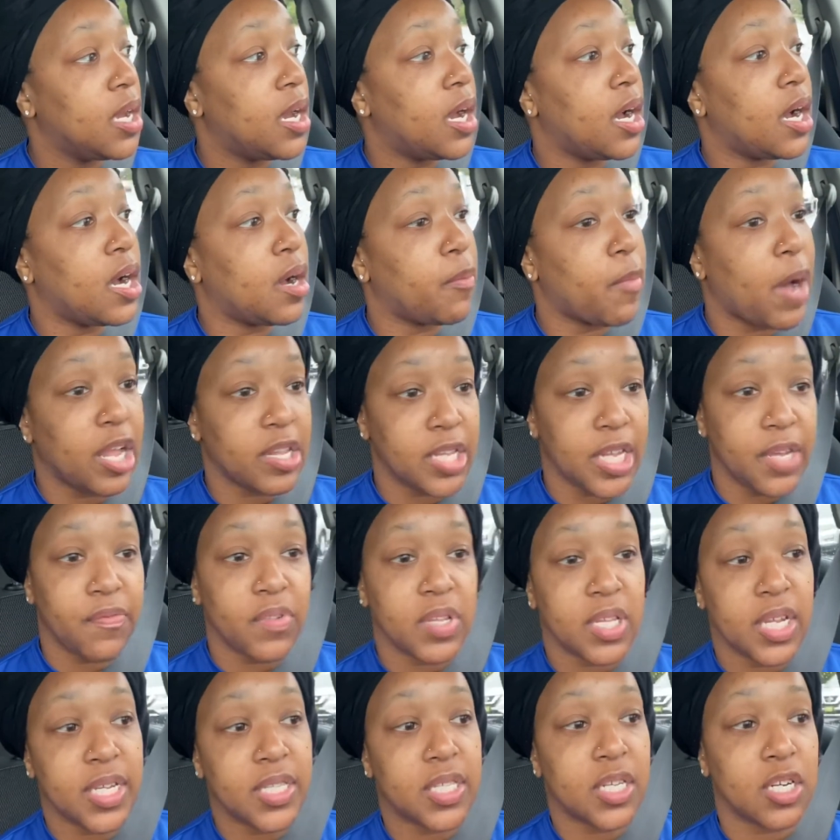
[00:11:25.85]
I'll leave a
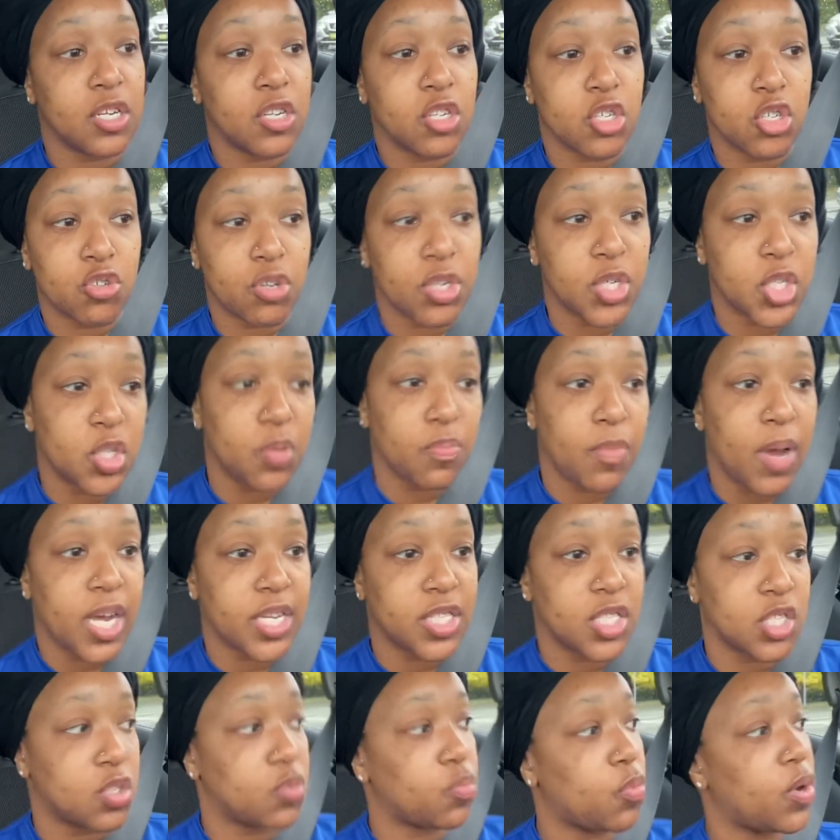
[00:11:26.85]
link in the description box
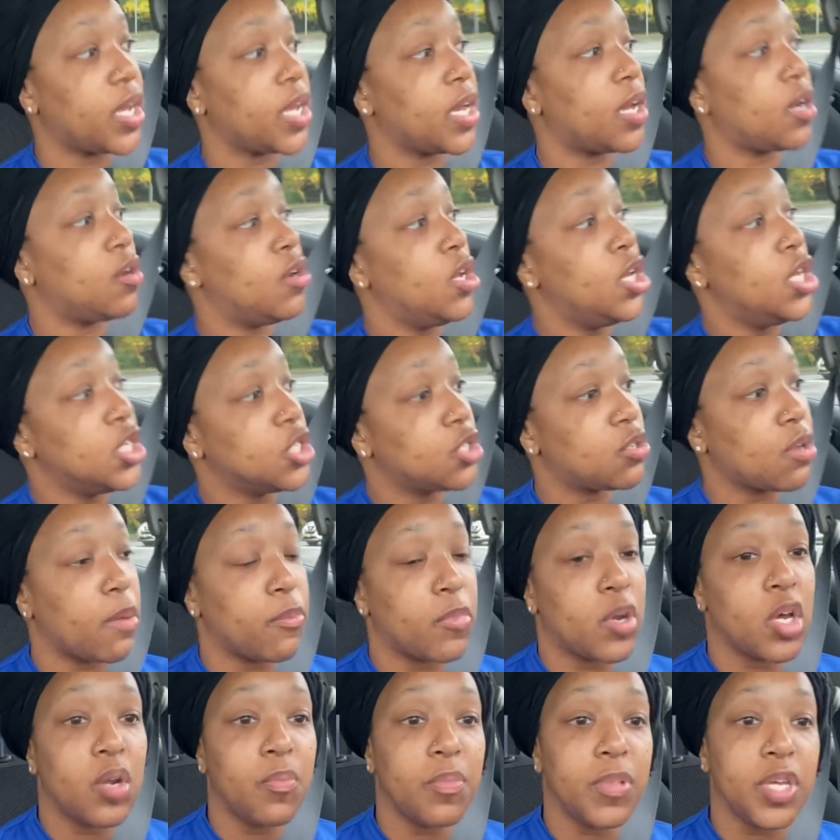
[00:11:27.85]
as well. So I'm
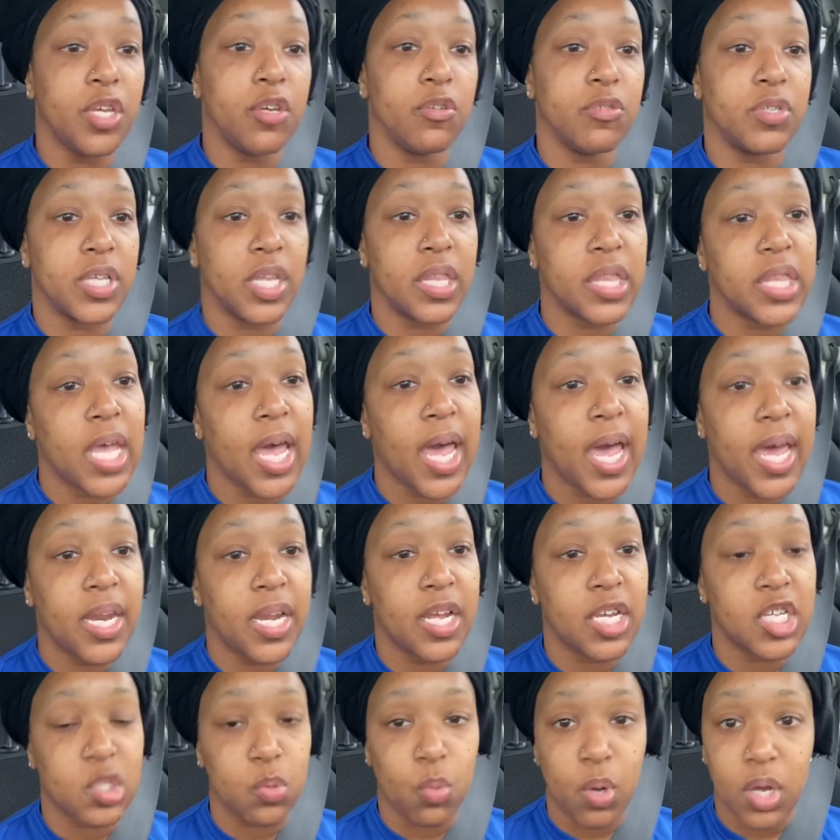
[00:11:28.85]
going to be using that
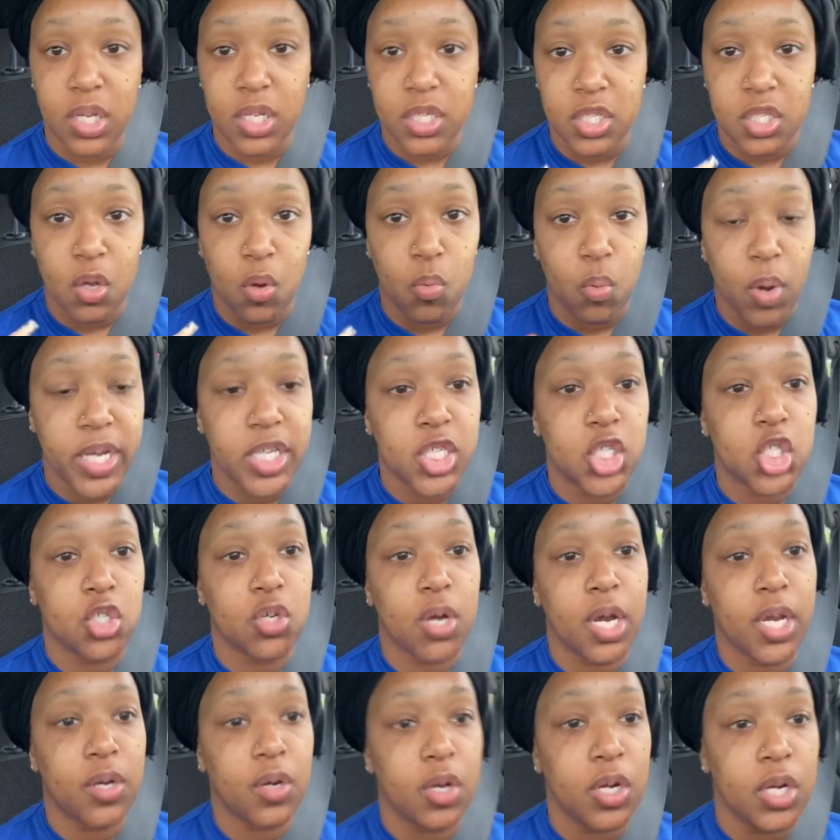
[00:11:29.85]
as well as a waist
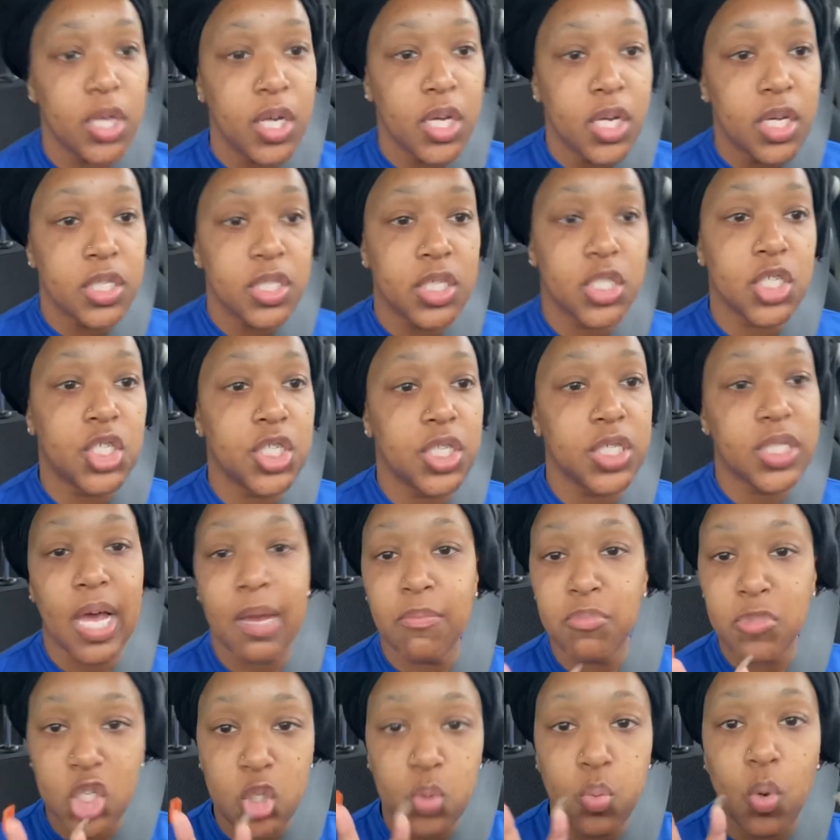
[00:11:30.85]
trainer to just,
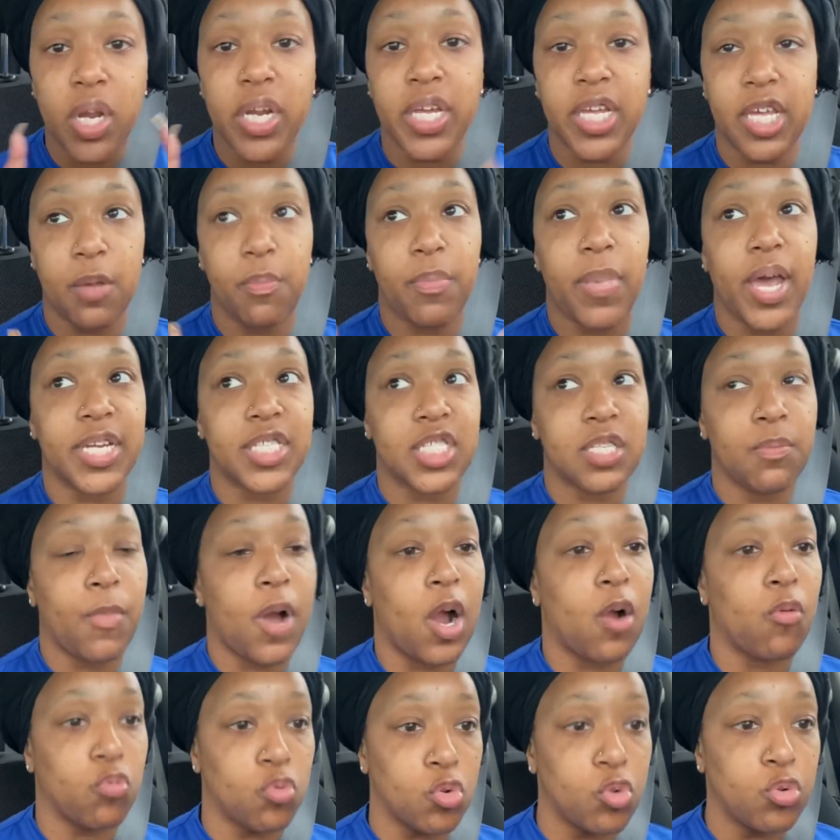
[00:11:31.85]
I'm just want to get back to my
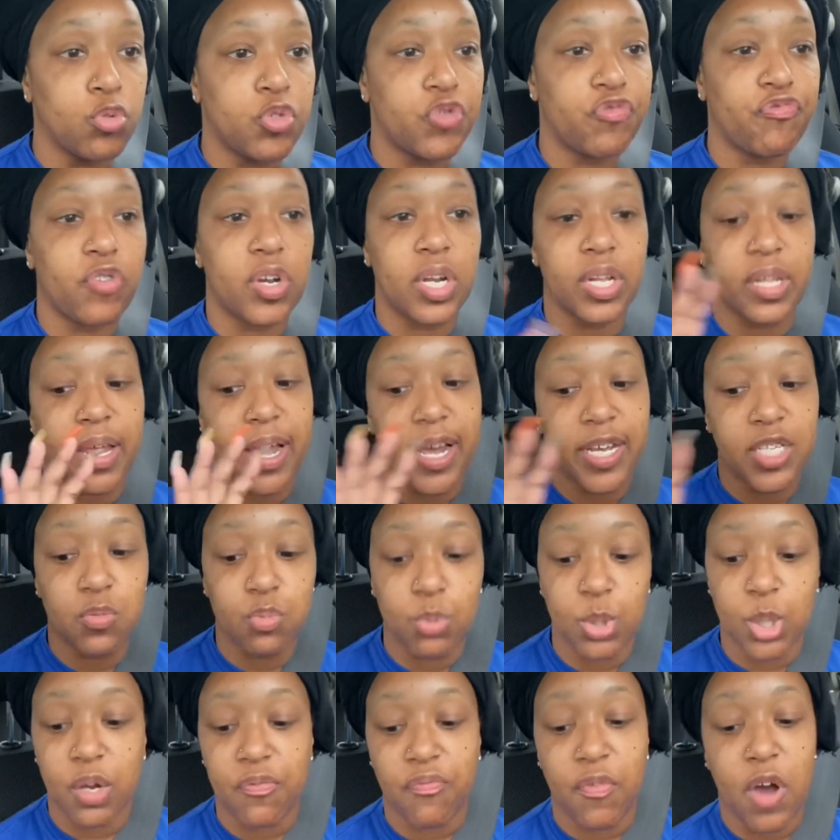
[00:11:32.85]
roots for the last
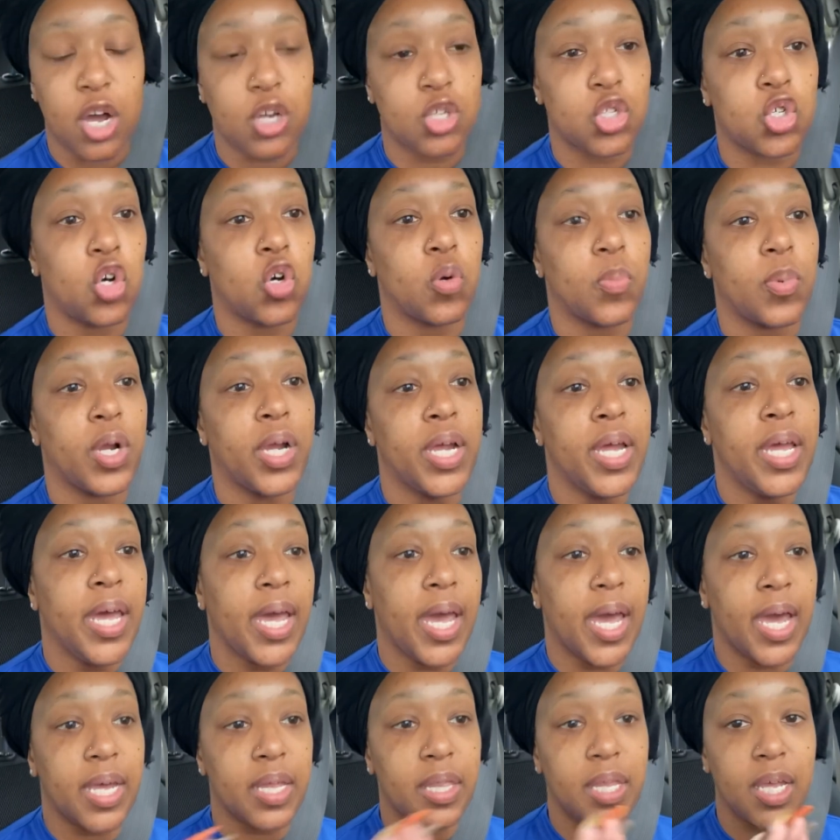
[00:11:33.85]
week of October
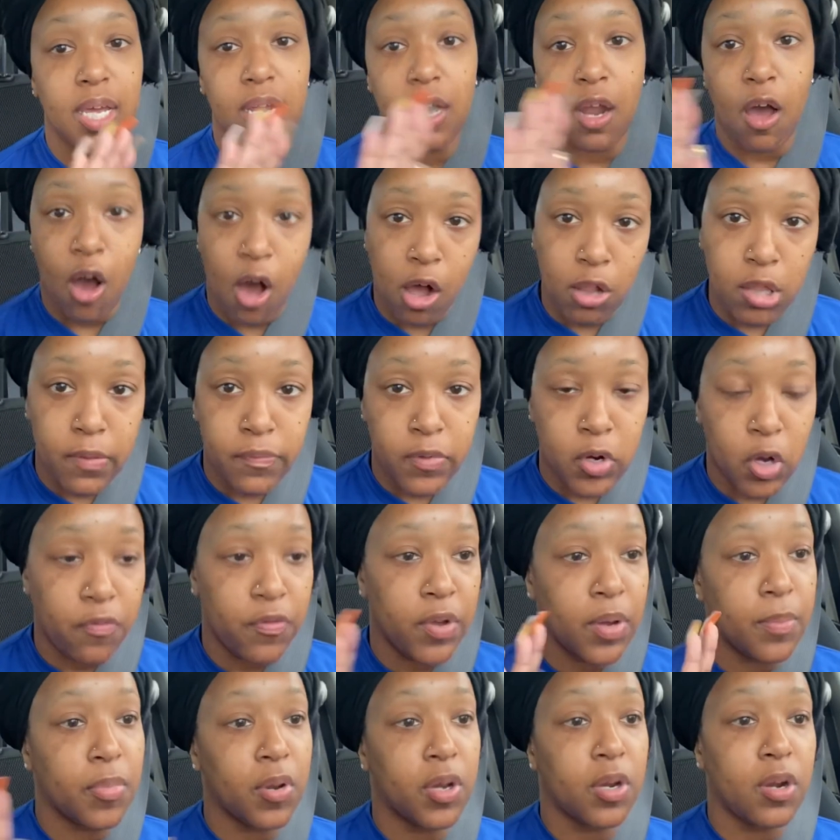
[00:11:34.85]
and then all of
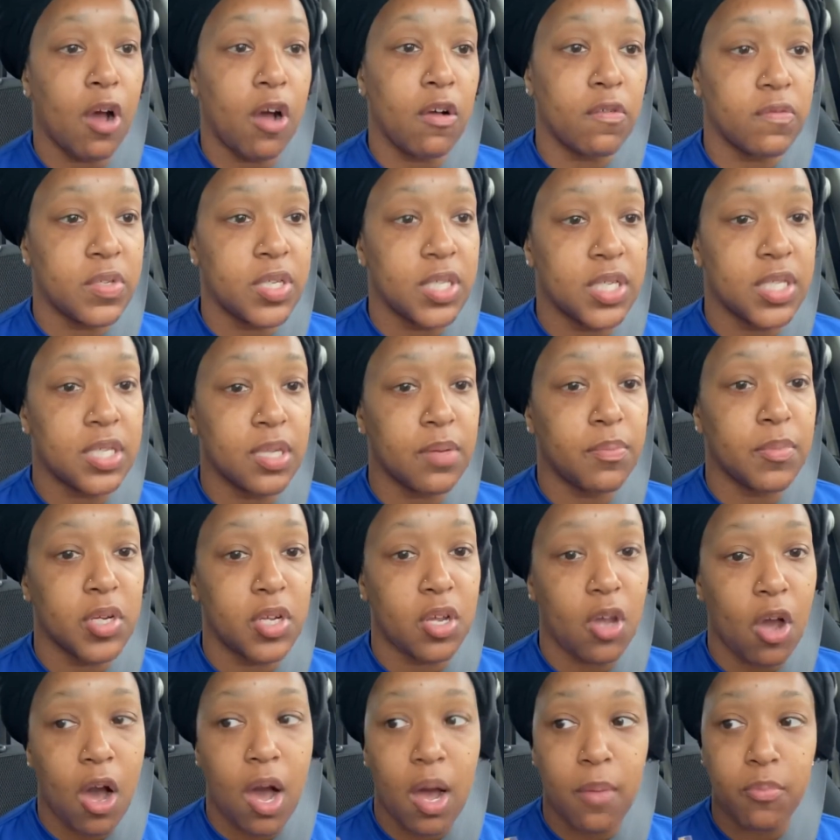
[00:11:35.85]
November and all of December,
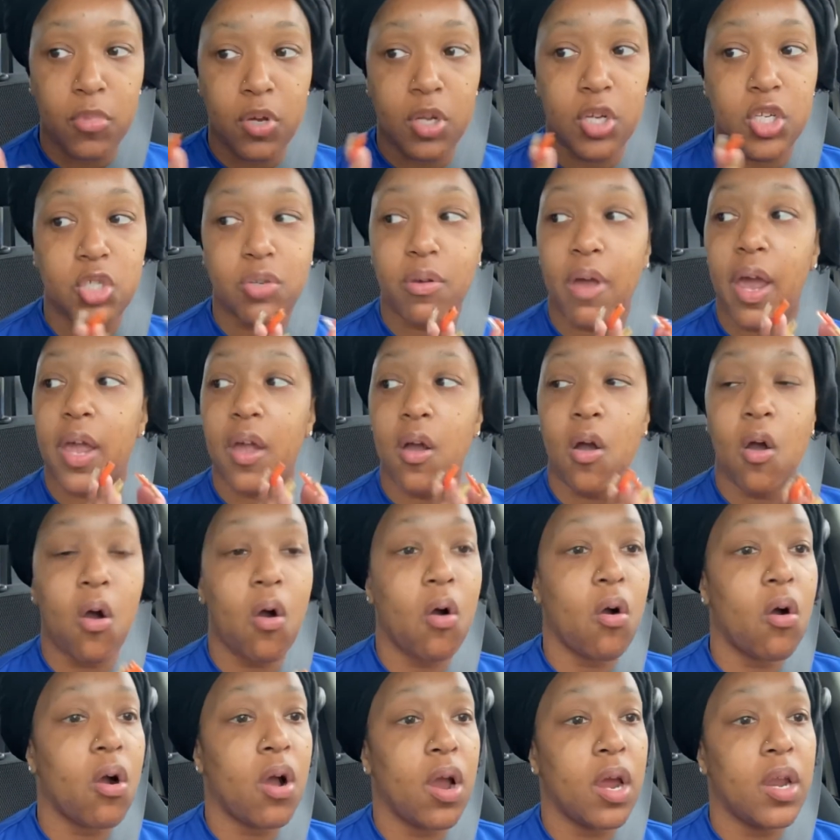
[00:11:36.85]
y'all. I'm going to try
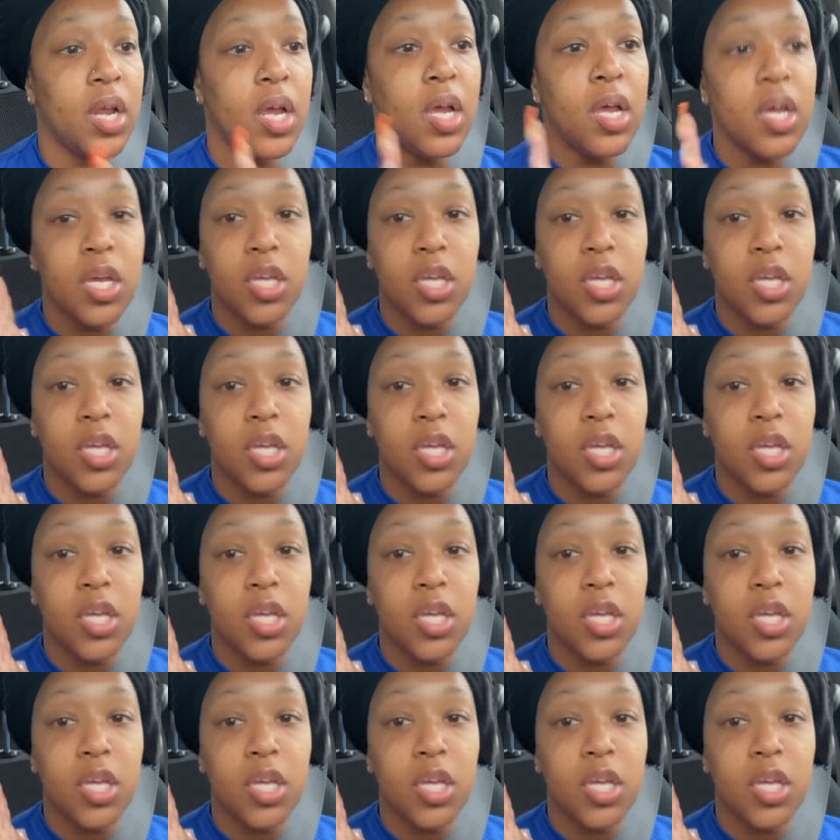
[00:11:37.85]
hard.